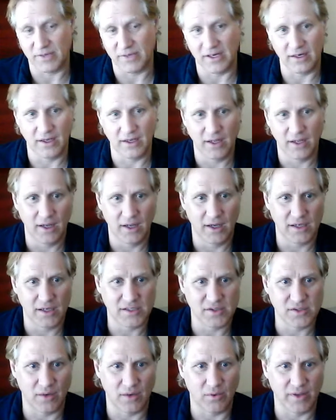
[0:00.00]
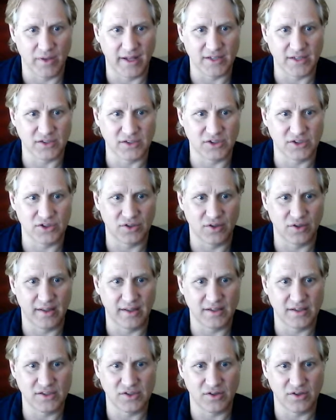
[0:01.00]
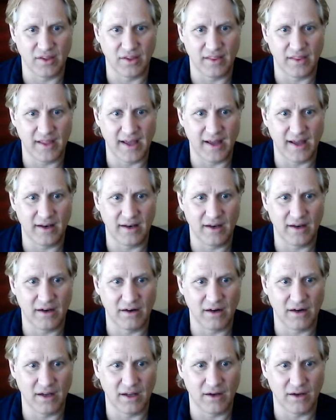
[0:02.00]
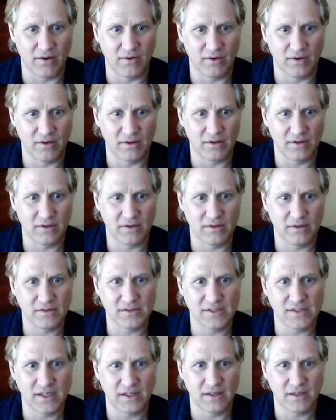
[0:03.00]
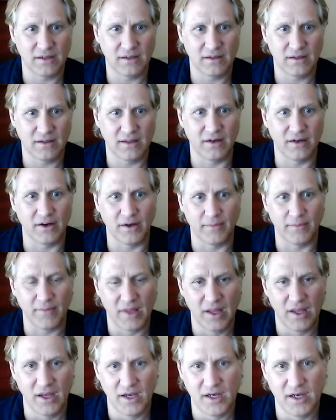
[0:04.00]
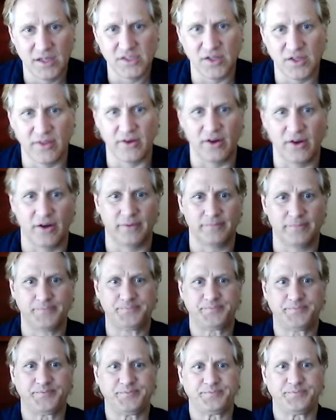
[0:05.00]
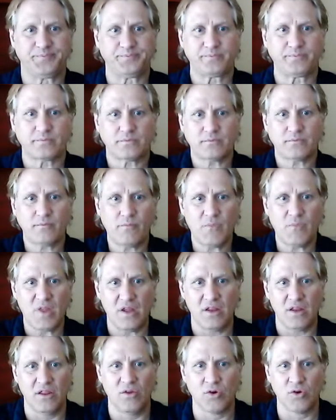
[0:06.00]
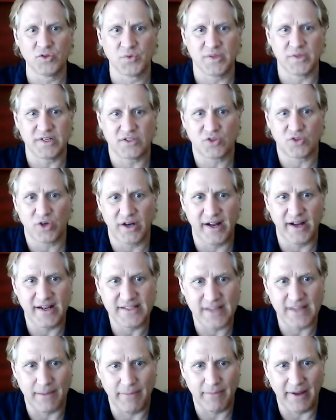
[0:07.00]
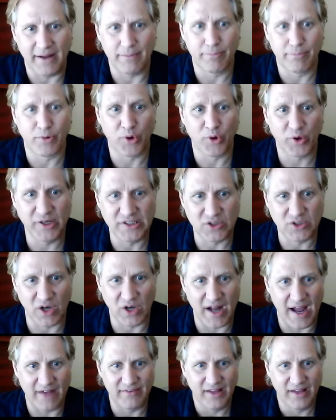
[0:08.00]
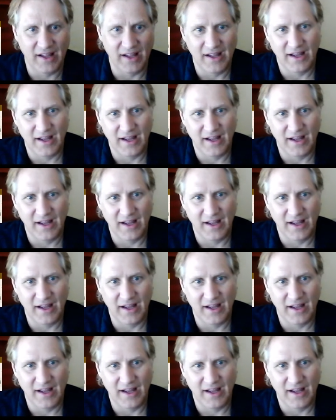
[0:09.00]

But so I will actually show you that here now. There you go. So there you go. And those were the trades I made pre-draft.